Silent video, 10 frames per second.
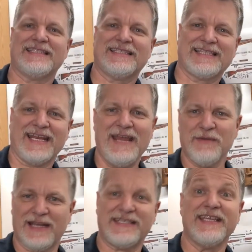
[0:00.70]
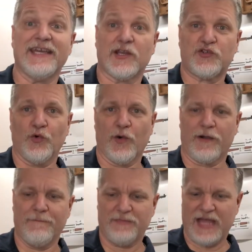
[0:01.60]
Today I'm going to take you on a tour.
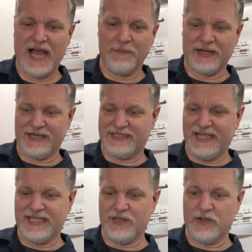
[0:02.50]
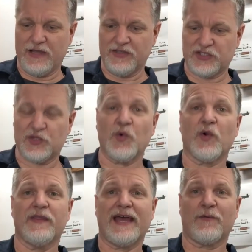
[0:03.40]
I'm going to take you on this tour
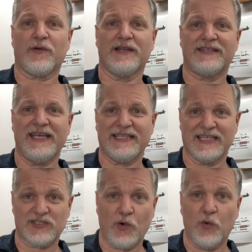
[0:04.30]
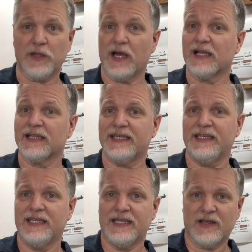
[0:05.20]
that we're going to take this old
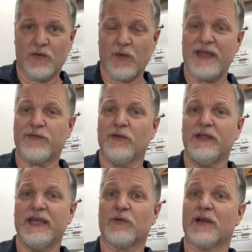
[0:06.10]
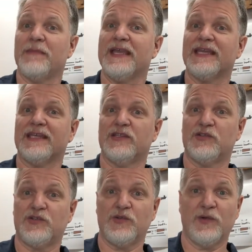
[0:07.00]
ugly rifle and we're going to make it
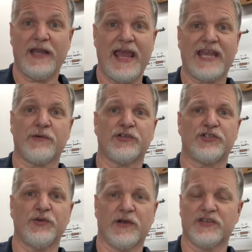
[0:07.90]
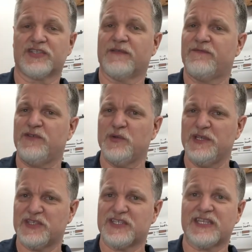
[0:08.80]
into an accurate shooter. Just a few
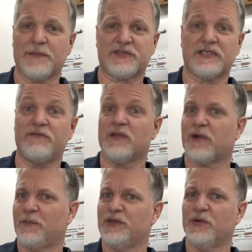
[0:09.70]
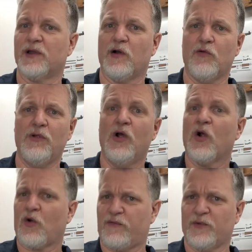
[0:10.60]
easy steps, stuff you can probably do at home,
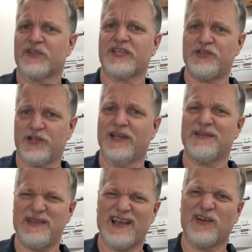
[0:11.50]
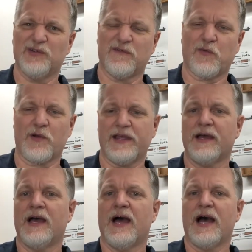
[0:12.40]
or if you want to send your gun to me, I'll do it for you.
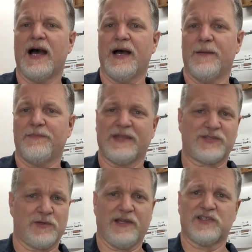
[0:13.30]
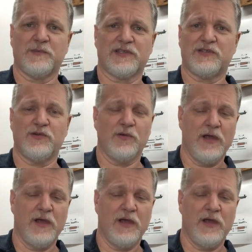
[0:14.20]
That's what gunsmiths do.